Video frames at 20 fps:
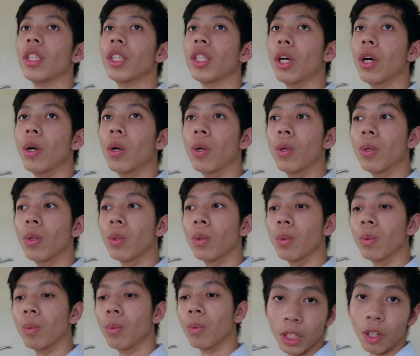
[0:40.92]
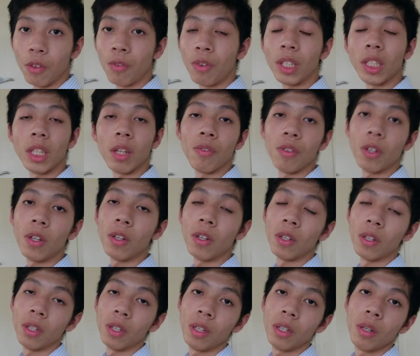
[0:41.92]
So first of
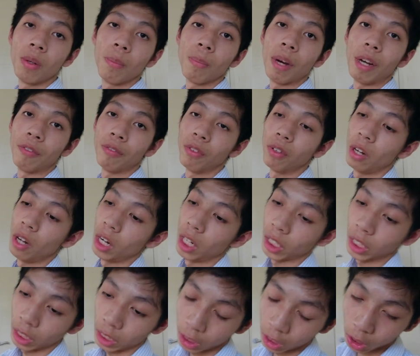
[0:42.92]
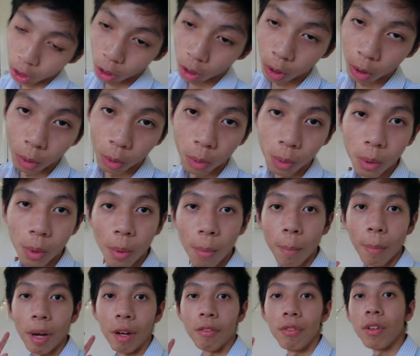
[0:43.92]
all, my vlog. So
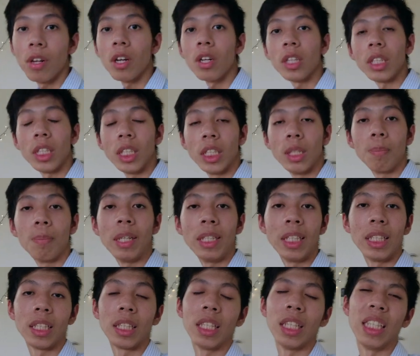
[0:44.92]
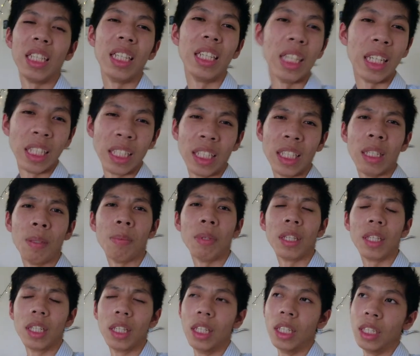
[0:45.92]
my vlog is basically easy
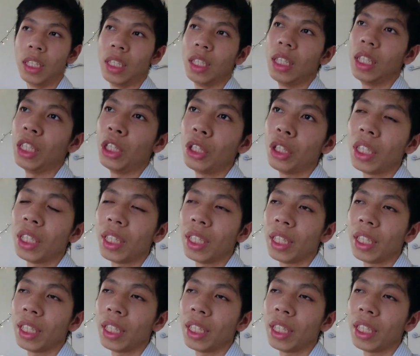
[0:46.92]
because it just